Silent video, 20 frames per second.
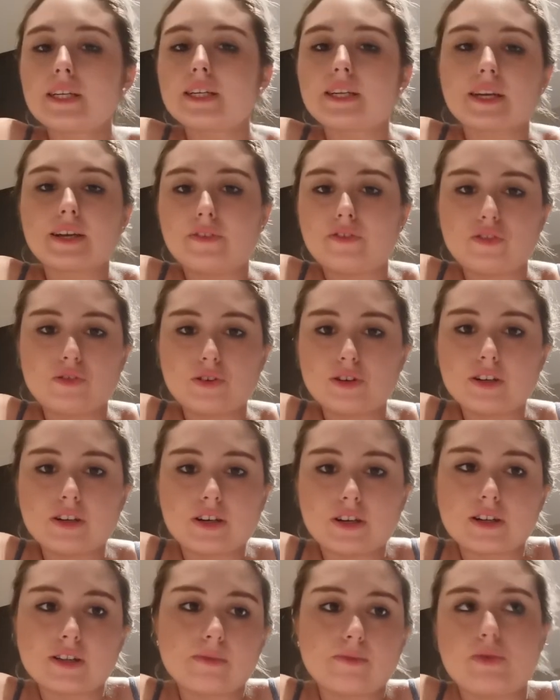Like if you were to
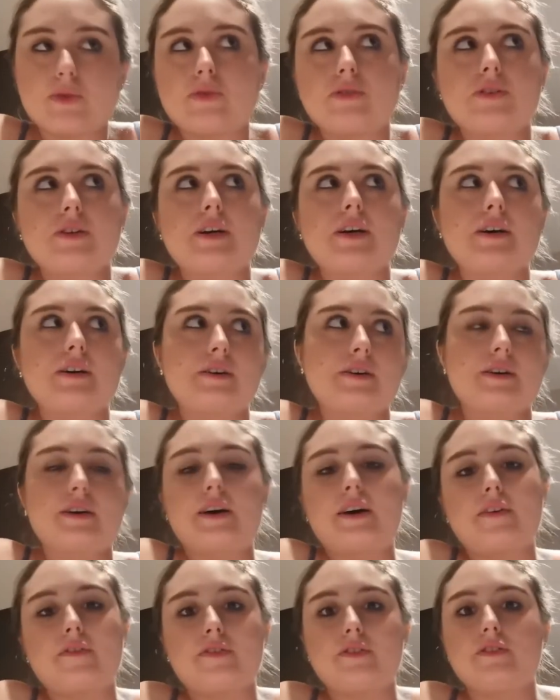look at them, you wouldn't
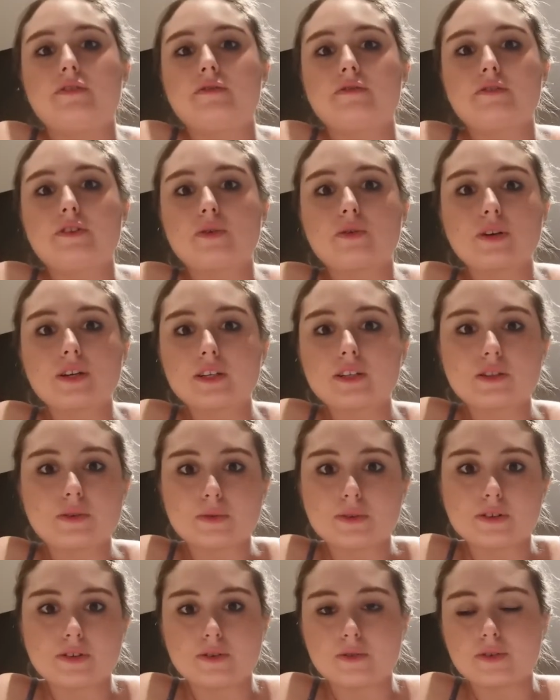have a notice.
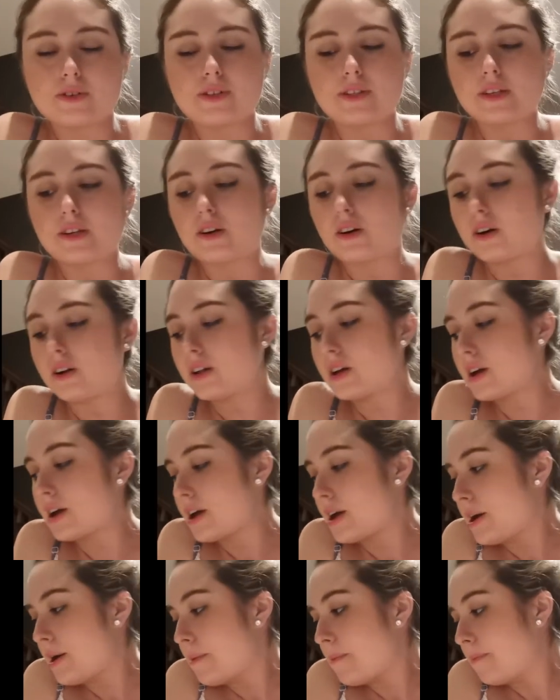You wouldn't notice at all.
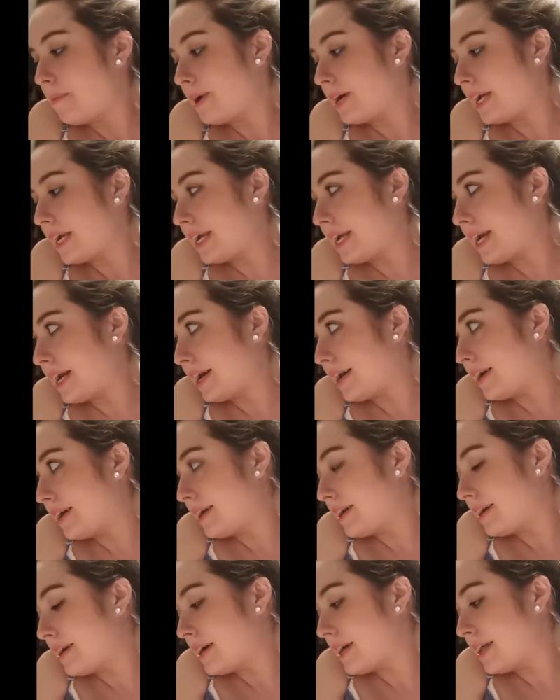But yeah,
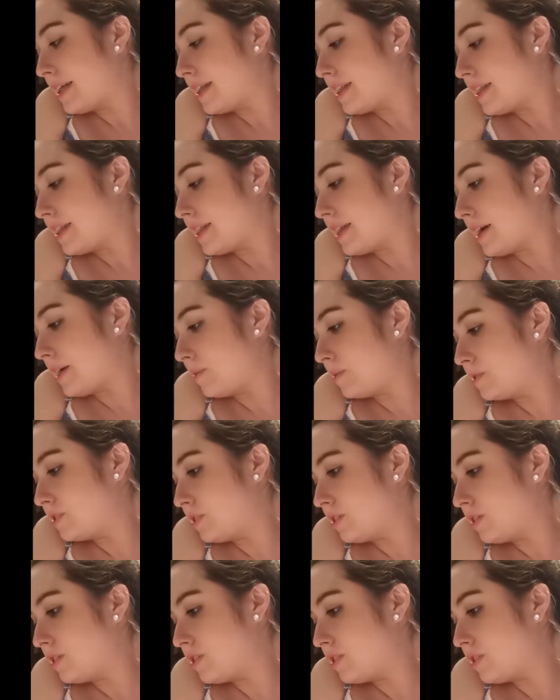that was
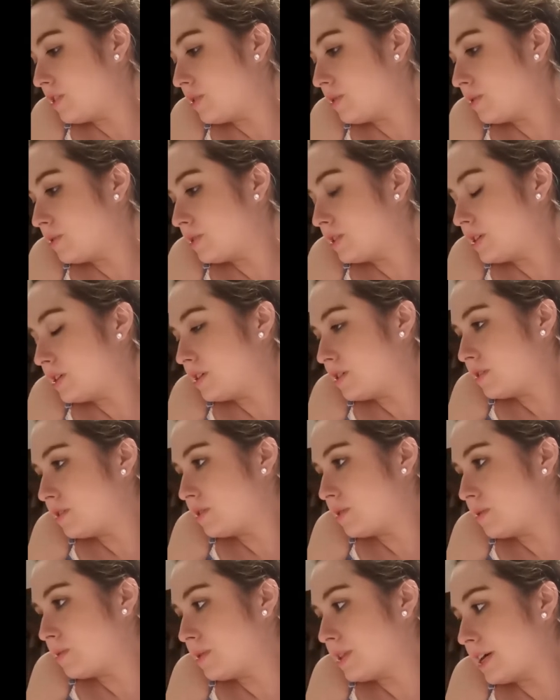all of those.
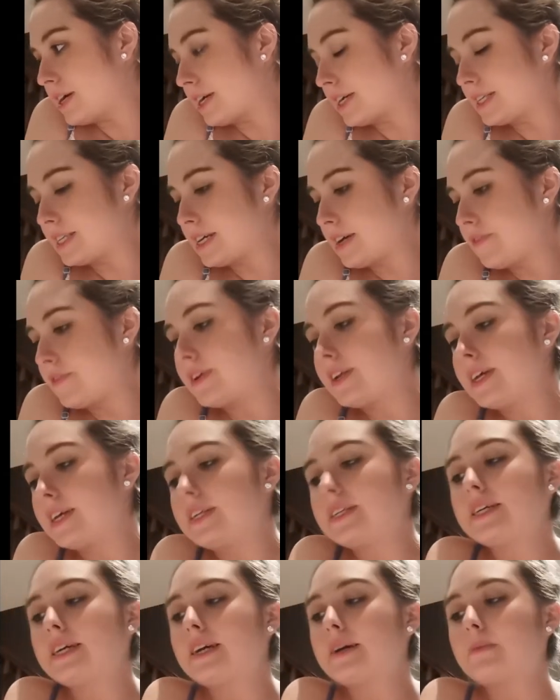So the
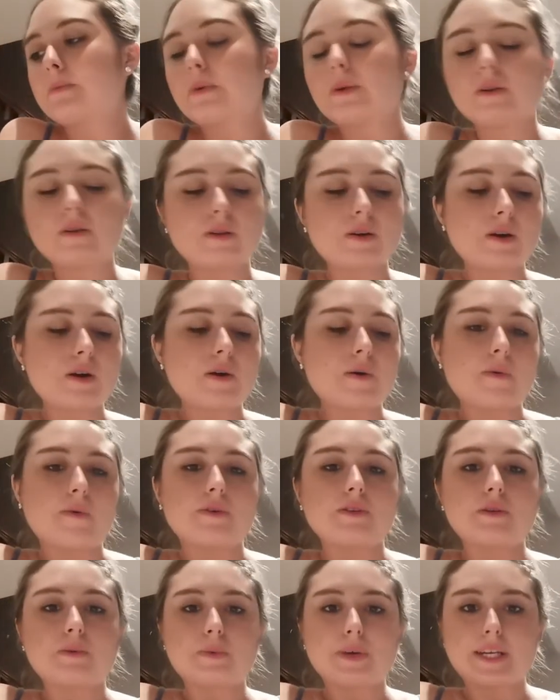activity table
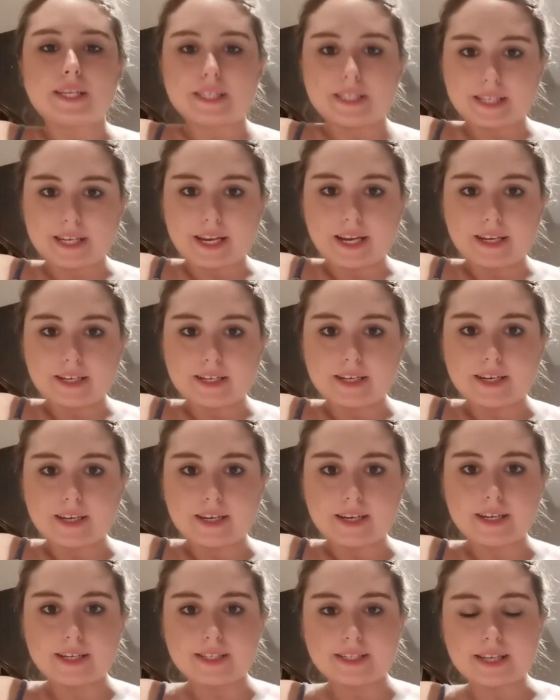was a wee seat
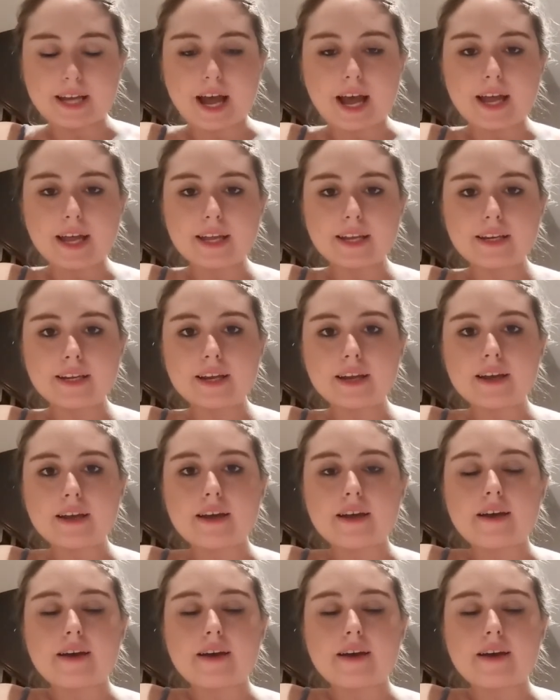he sat in,